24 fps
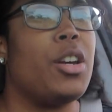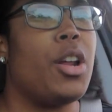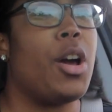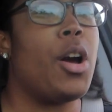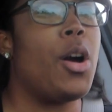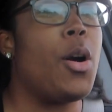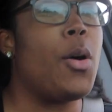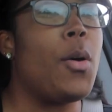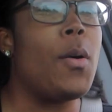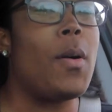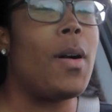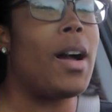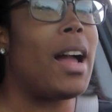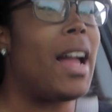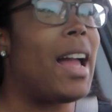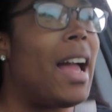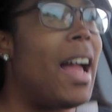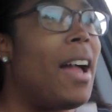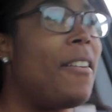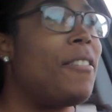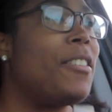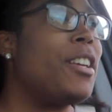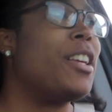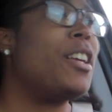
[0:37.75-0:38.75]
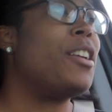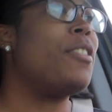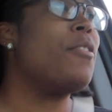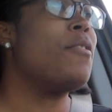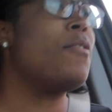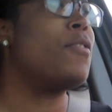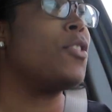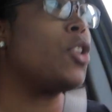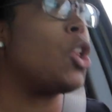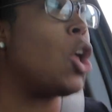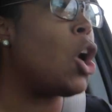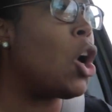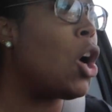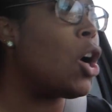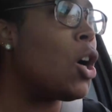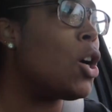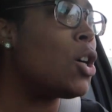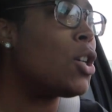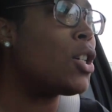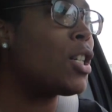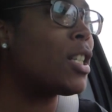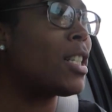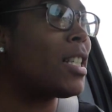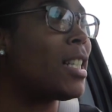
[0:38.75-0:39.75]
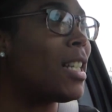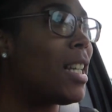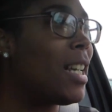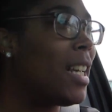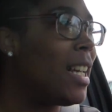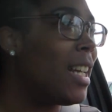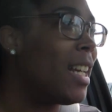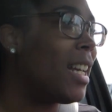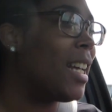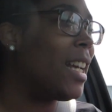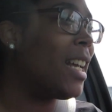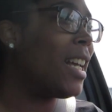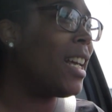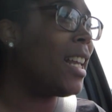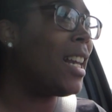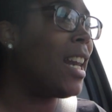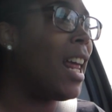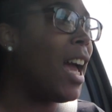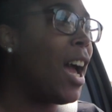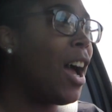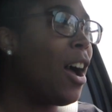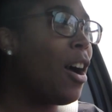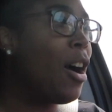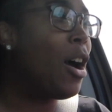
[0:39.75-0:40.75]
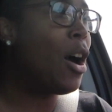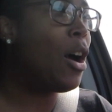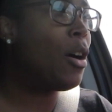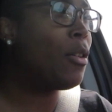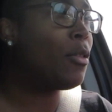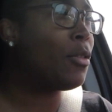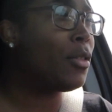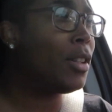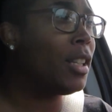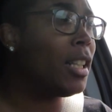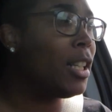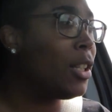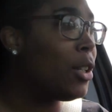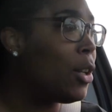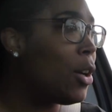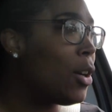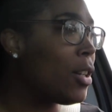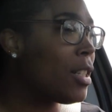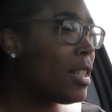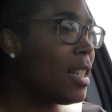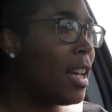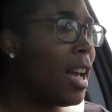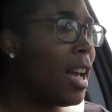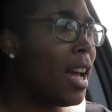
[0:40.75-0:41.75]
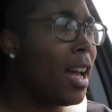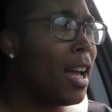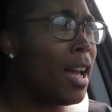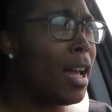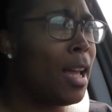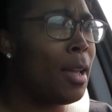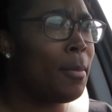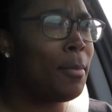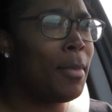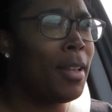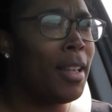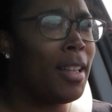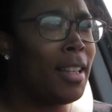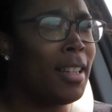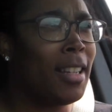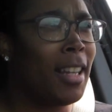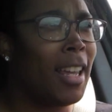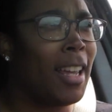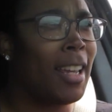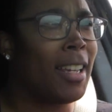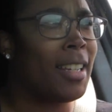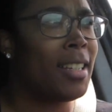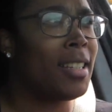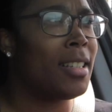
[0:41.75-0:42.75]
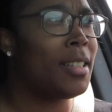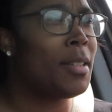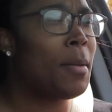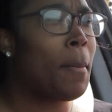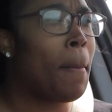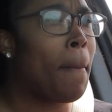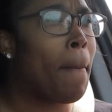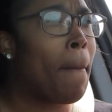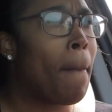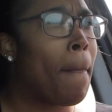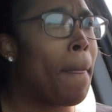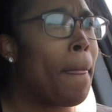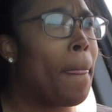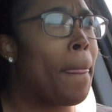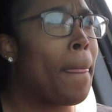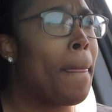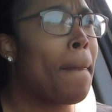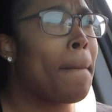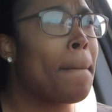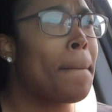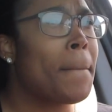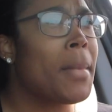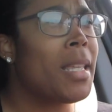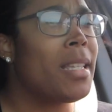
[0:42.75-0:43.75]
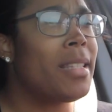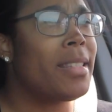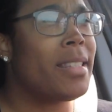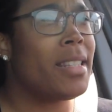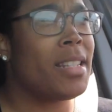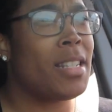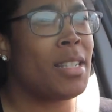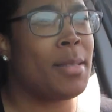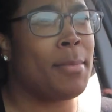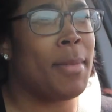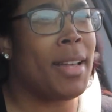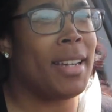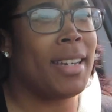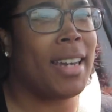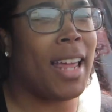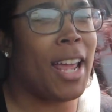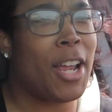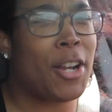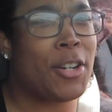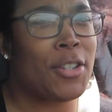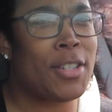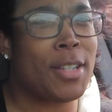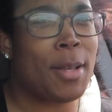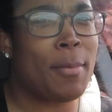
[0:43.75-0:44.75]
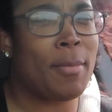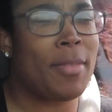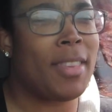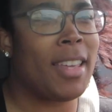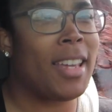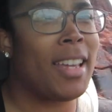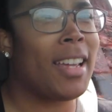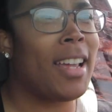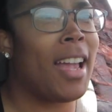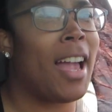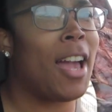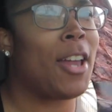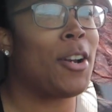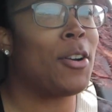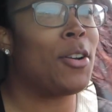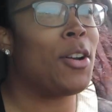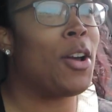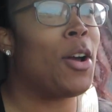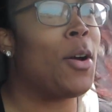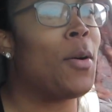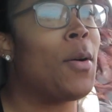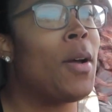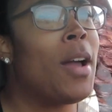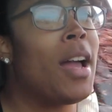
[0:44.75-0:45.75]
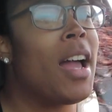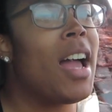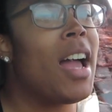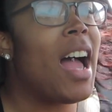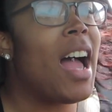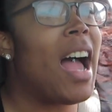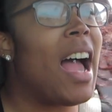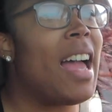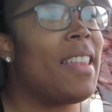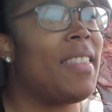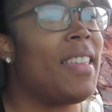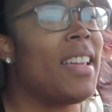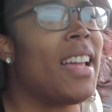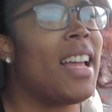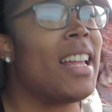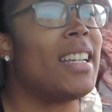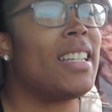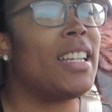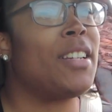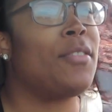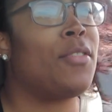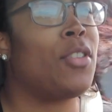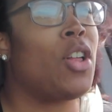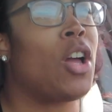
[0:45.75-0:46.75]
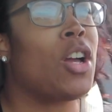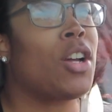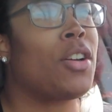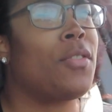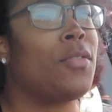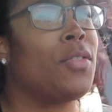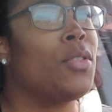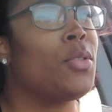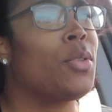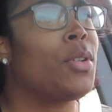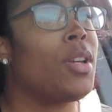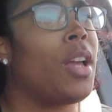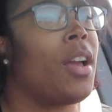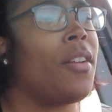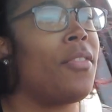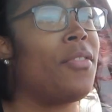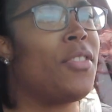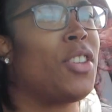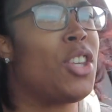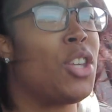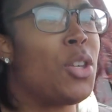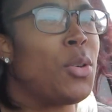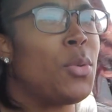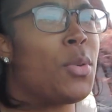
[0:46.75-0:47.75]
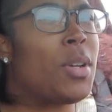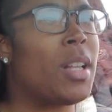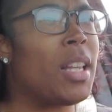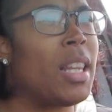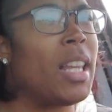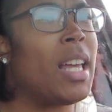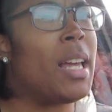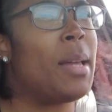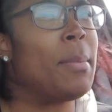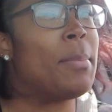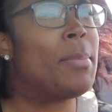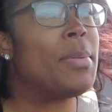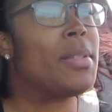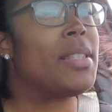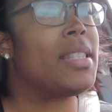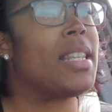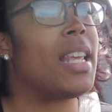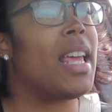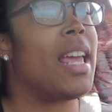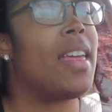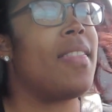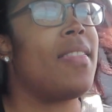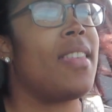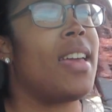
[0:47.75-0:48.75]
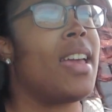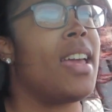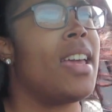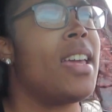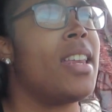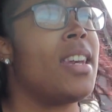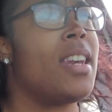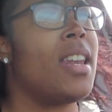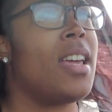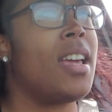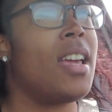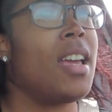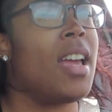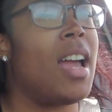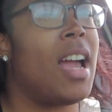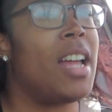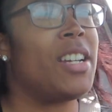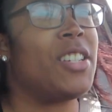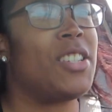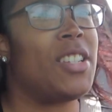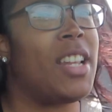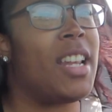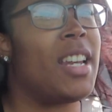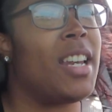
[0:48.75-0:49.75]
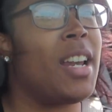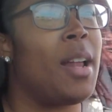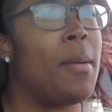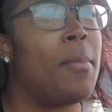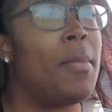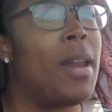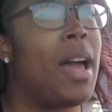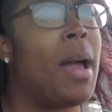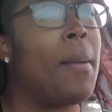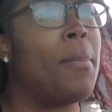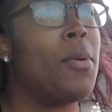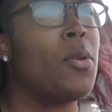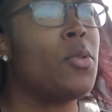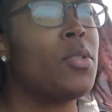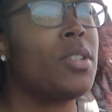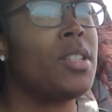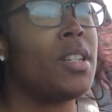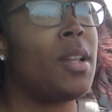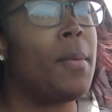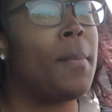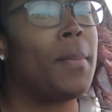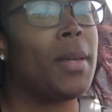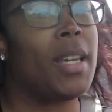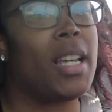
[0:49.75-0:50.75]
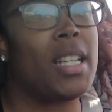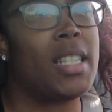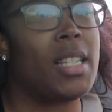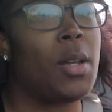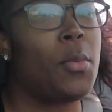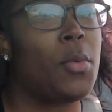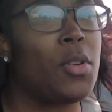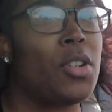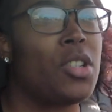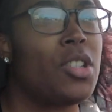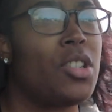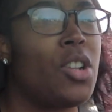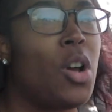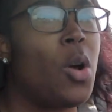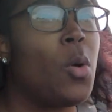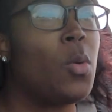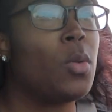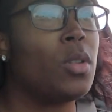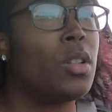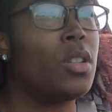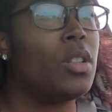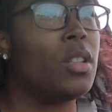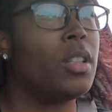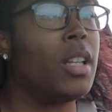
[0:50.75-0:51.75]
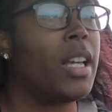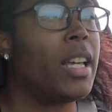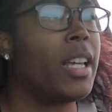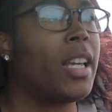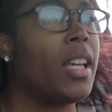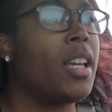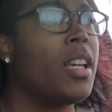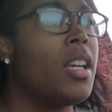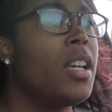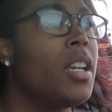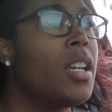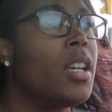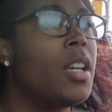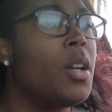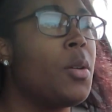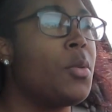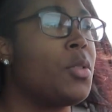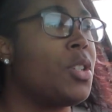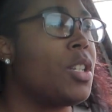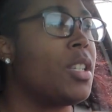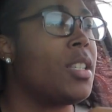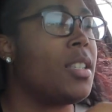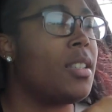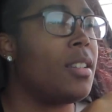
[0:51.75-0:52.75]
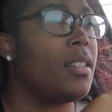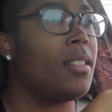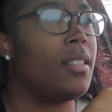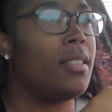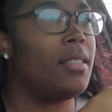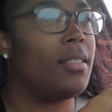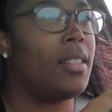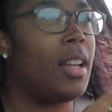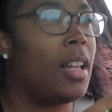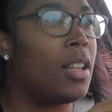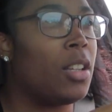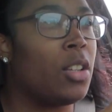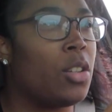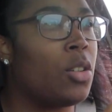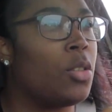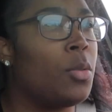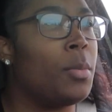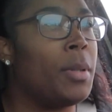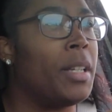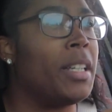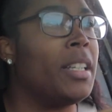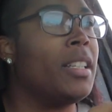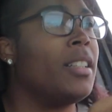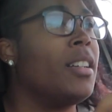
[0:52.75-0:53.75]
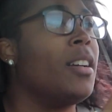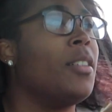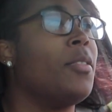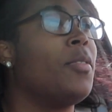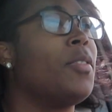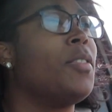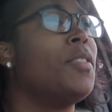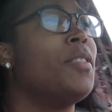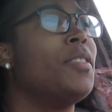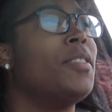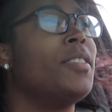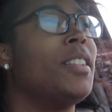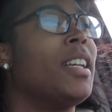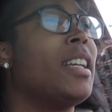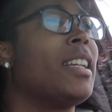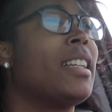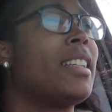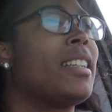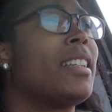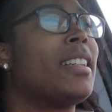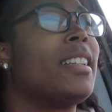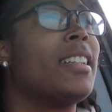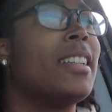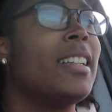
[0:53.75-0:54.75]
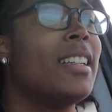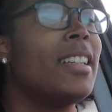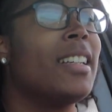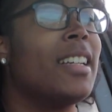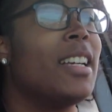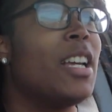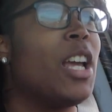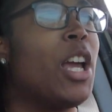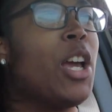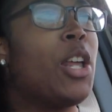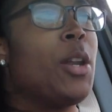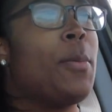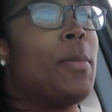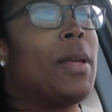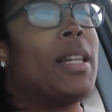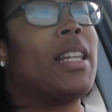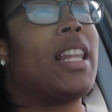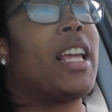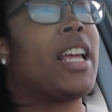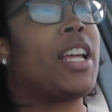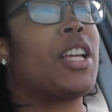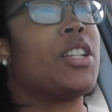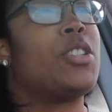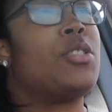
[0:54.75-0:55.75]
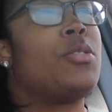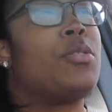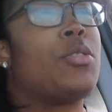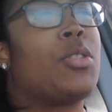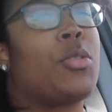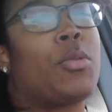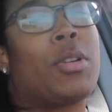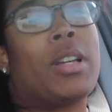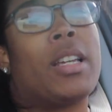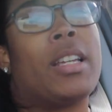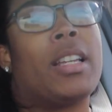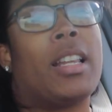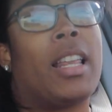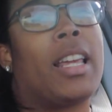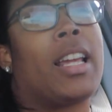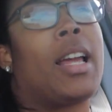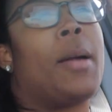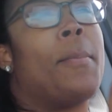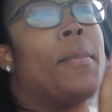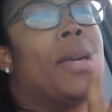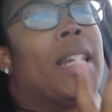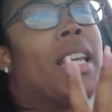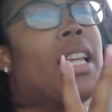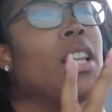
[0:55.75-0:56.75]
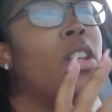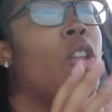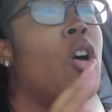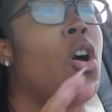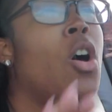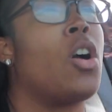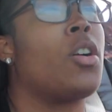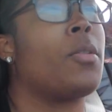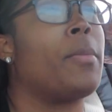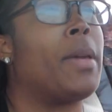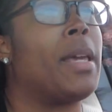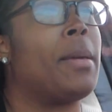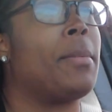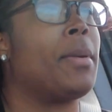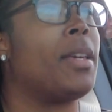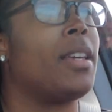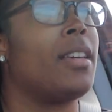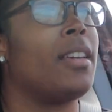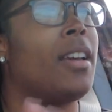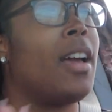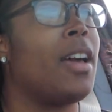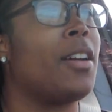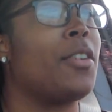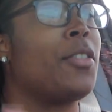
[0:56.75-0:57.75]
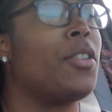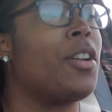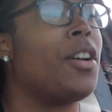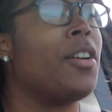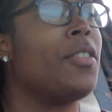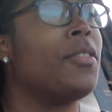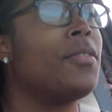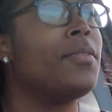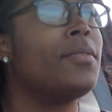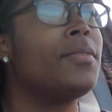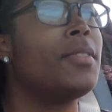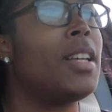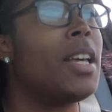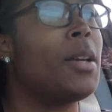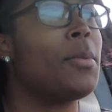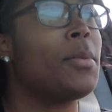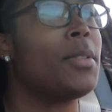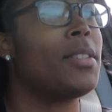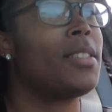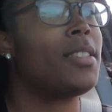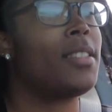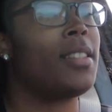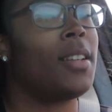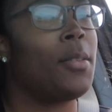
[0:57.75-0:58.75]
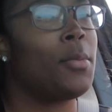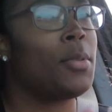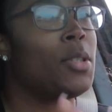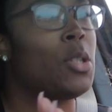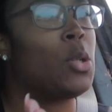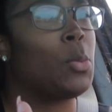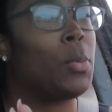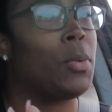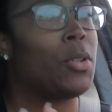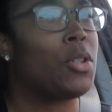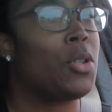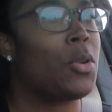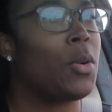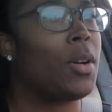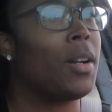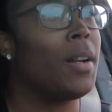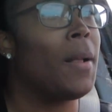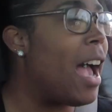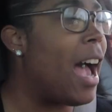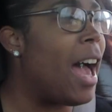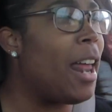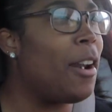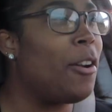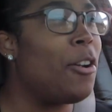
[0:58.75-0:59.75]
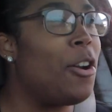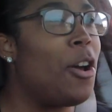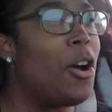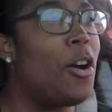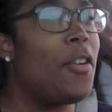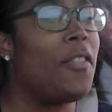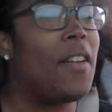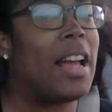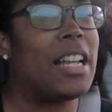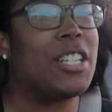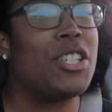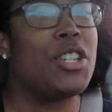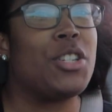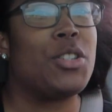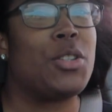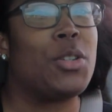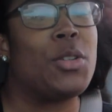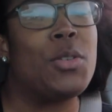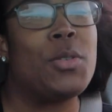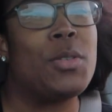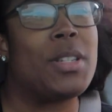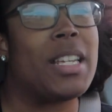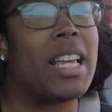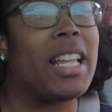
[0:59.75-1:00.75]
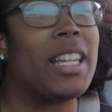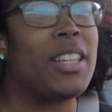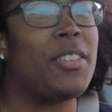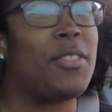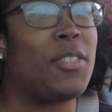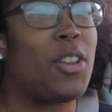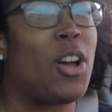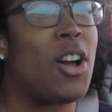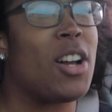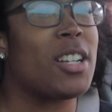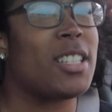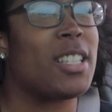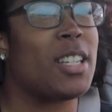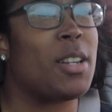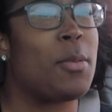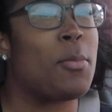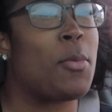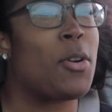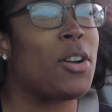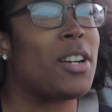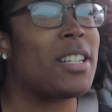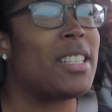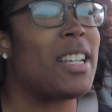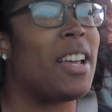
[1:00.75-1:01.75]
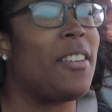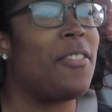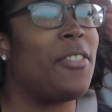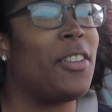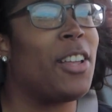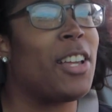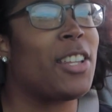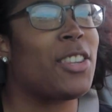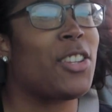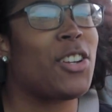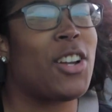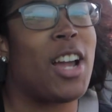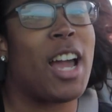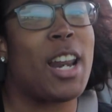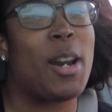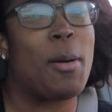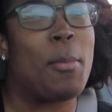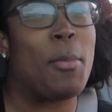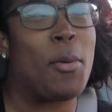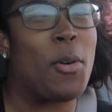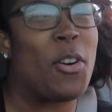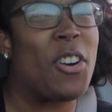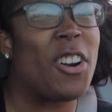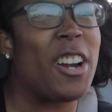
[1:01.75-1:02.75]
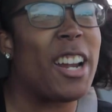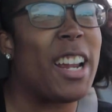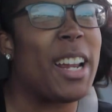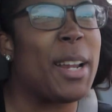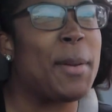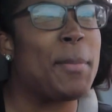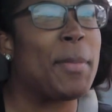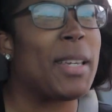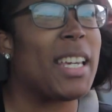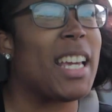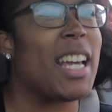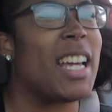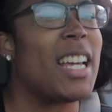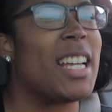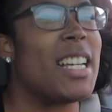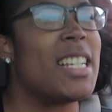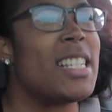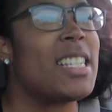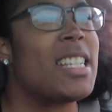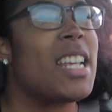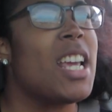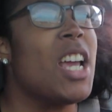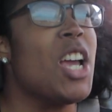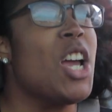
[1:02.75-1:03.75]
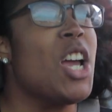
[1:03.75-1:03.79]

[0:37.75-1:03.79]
know I haven't vlogged in a really long time, like since Monday or something. I don't know. I think I did vlog a few, a few clips and then I just ended up not posting them because they were so like, it was just a little bit of like, it would have been like three, like a minute long maybe. I don't know it was it was super short. I don't know if I should do daily vlogs anymore because I feel like they're kind of boring because